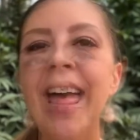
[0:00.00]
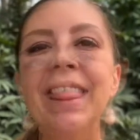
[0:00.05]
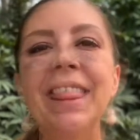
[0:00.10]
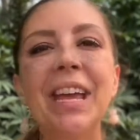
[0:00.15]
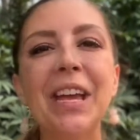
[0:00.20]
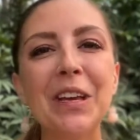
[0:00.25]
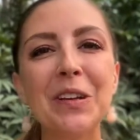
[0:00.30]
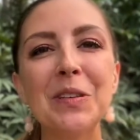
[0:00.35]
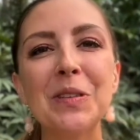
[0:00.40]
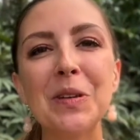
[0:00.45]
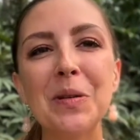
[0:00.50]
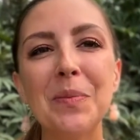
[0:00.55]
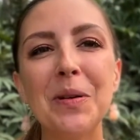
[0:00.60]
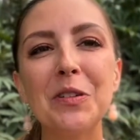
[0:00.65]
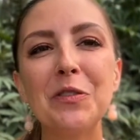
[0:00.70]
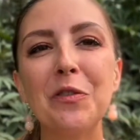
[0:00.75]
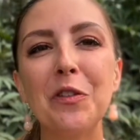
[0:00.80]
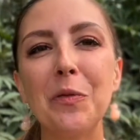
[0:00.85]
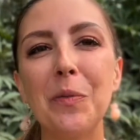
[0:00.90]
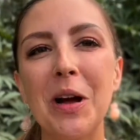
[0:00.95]
Thank you so
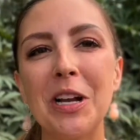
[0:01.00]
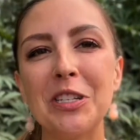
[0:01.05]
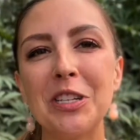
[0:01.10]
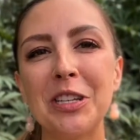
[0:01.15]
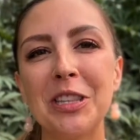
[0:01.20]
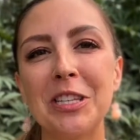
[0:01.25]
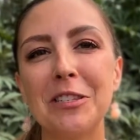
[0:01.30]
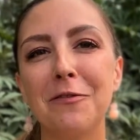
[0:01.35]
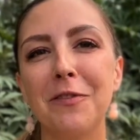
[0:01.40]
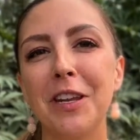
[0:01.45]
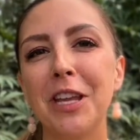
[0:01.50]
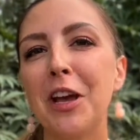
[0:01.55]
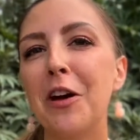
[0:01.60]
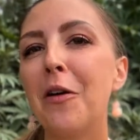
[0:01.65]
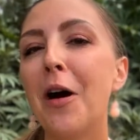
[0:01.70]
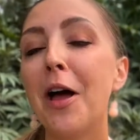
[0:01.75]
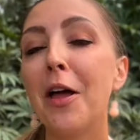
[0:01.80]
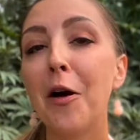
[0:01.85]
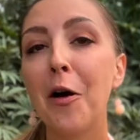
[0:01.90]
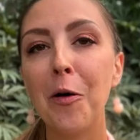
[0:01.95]
much for watching this video.
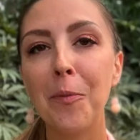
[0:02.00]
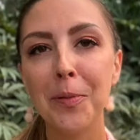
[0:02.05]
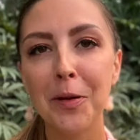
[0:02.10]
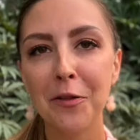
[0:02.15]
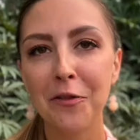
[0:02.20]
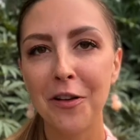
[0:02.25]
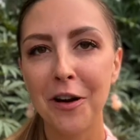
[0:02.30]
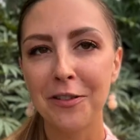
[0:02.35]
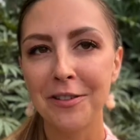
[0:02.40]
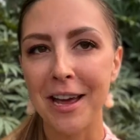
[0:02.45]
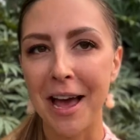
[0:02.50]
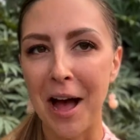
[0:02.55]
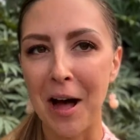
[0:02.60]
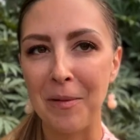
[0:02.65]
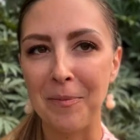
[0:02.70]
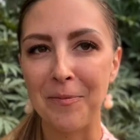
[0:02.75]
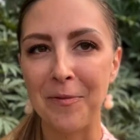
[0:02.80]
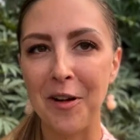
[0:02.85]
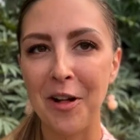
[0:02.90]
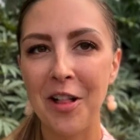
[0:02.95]
I hope you found it
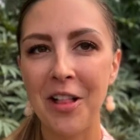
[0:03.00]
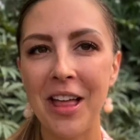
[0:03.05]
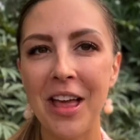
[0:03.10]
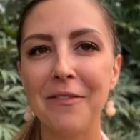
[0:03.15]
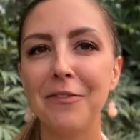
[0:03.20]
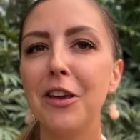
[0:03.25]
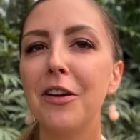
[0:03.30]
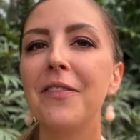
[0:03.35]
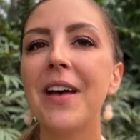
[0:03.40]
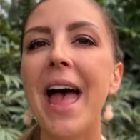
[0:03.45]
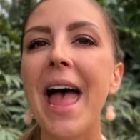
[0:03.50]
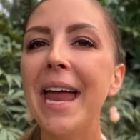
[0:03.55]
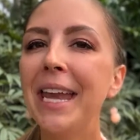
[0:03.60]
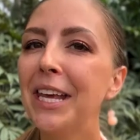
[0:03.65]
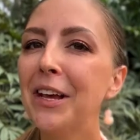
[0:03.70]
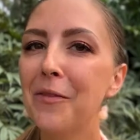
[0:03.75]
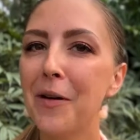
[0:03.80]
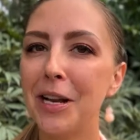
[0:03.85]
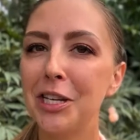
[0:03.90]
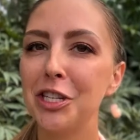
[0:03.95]
helpful. If you have
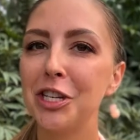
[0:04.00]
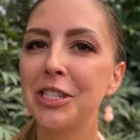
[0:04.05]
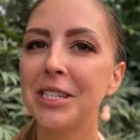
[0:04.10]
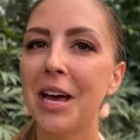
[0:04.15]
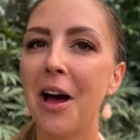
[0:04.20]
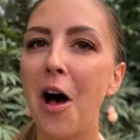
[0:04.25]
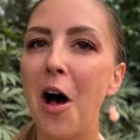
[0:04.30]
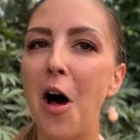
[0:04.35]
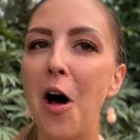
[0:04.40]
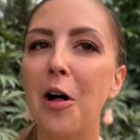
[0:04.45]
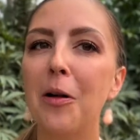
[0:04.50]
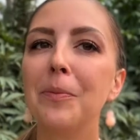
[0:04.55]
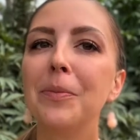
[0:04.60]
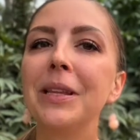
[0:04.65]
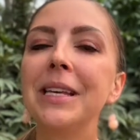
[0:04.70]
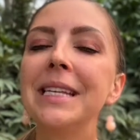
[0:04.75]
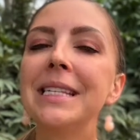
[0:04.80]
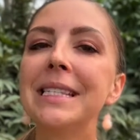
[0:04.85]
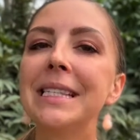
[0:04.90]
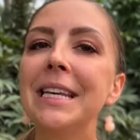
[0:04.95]
any questions at all,
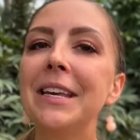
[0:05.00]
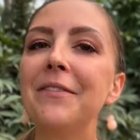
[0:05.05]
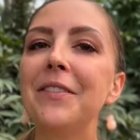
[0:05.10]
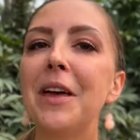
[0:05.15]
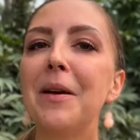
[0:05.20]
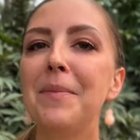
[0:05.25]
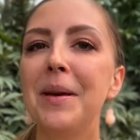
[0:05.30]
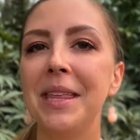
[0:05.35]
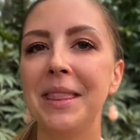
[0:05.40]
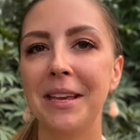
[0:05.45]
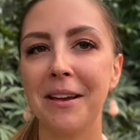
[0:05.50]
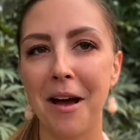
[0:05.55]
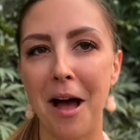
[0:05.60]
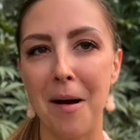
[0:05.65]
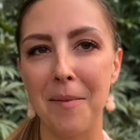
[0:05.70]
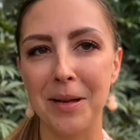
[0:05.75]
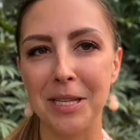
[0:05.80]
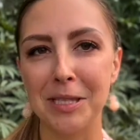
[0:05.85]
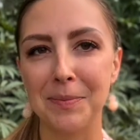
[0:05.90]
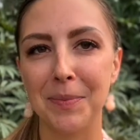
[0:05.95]
please leave them in the
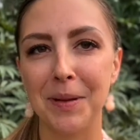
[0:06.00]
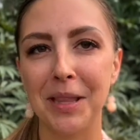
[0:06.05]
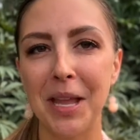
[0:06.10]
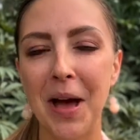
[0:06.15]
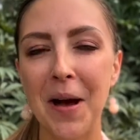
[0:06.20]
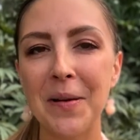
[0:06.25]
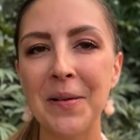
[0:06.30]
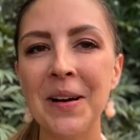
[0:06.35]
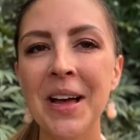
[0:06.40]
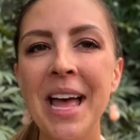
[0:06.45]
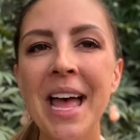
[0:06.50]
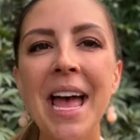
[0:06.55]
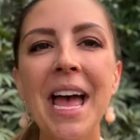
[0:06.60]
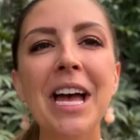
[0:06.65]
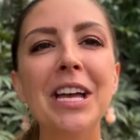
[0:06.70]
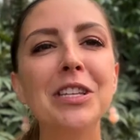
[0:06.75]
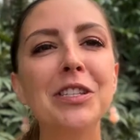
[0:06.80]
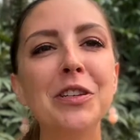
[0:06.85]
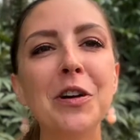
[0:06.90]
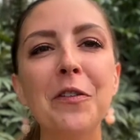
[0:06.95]
comments below.
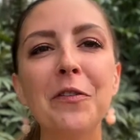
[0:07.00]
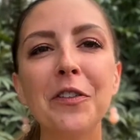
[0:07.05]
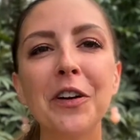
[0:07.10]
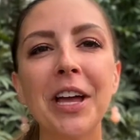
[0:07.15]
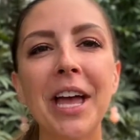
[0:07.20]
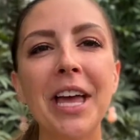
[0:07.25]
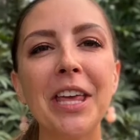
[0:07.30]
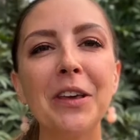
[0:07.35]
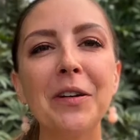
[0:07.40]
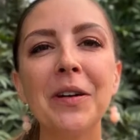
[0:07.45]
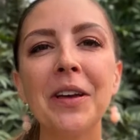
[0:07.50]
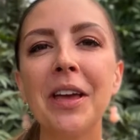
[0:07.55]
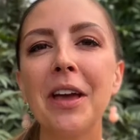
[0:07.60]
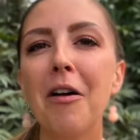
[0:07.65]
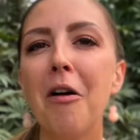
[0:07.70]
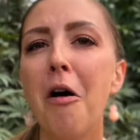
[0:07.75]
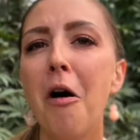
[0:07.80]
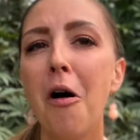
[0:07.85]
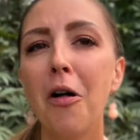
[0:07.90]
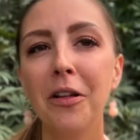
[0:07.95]
And don't forget, you can
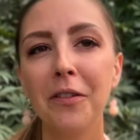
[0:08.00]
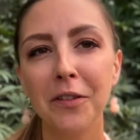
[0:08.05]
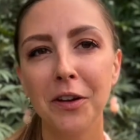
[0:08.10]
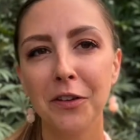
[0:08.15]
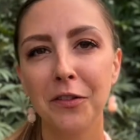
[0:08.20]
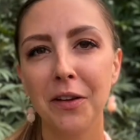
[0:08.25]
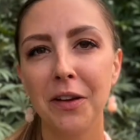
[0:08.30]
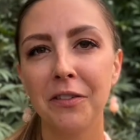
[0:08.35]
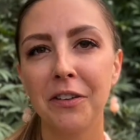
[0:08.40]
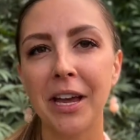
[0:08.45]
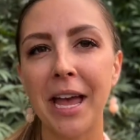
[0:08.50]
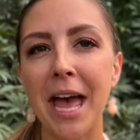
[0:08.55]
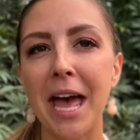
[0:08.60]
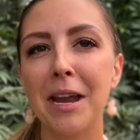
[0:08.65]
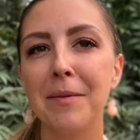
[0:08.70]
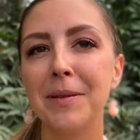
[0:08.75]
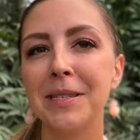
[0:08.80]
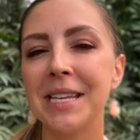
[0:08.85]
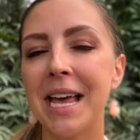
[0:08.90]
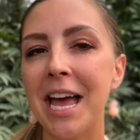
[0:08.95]
get all of your favorite
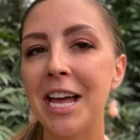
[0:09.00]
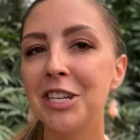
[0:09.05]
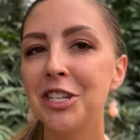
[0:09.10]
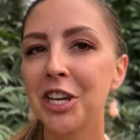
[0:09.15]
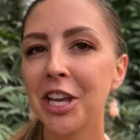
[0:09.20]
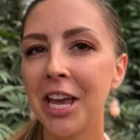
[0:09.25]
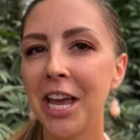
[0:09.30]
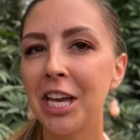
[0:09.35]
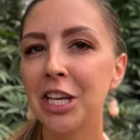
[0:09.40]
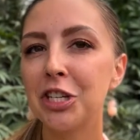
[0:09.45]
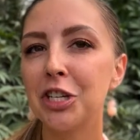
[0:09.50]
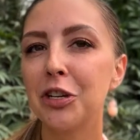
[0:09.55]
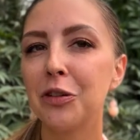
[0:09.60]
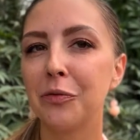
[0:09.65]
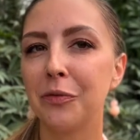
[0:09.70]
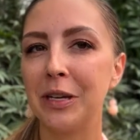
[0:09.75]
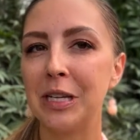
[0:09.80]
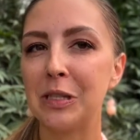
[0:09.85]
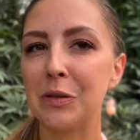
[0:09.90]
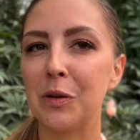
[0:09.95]
cannabis education,
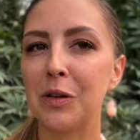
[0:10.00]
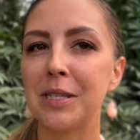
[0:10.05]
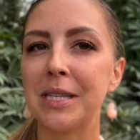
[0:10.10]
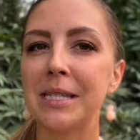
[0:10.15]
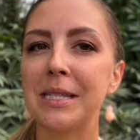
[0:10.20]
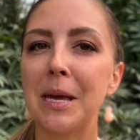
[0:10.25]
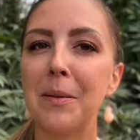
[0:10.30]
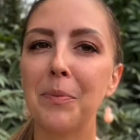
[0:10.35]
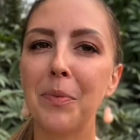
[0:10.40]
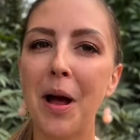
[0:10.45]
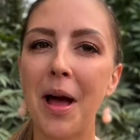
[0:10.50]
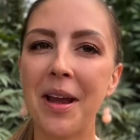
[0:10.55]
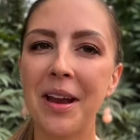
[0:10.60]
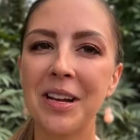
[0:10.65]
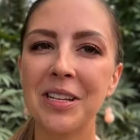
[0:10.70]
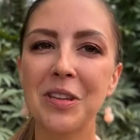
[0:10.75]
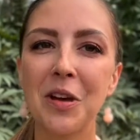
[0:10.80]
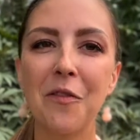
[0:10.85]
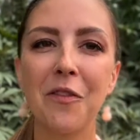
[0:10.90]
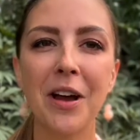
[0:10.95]
resources, and
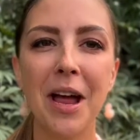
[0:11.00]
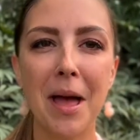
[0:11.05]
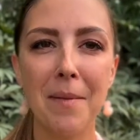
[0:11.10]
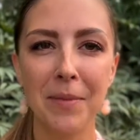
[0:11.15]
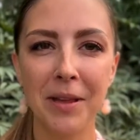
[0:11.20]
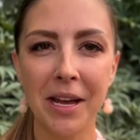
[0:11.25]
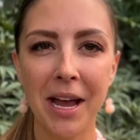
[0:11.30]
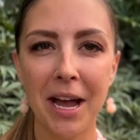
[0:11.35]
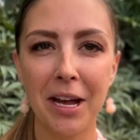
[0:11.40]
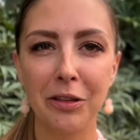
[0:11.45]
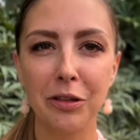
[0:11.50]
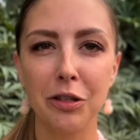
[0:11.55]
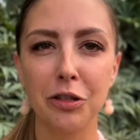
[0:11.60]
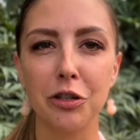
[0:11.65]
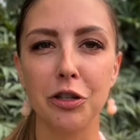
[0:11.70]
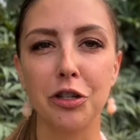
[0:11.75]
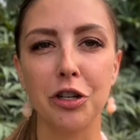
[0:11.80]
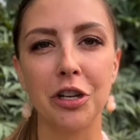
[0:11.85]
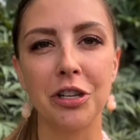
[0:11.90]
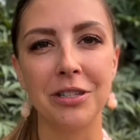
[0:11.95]
products over at
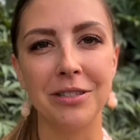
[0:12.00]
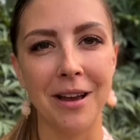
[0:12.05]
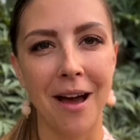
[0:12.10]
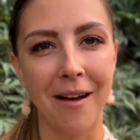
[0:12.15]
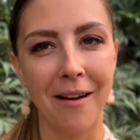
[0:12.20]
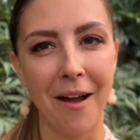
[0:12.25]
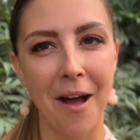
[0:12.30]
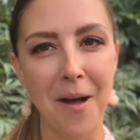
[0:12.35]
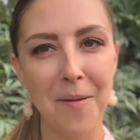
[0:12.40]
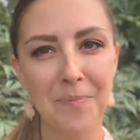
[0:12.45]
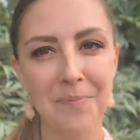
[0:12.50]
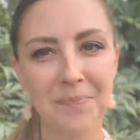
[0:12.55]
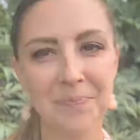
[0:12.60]
EmilyKyoNutrition.com.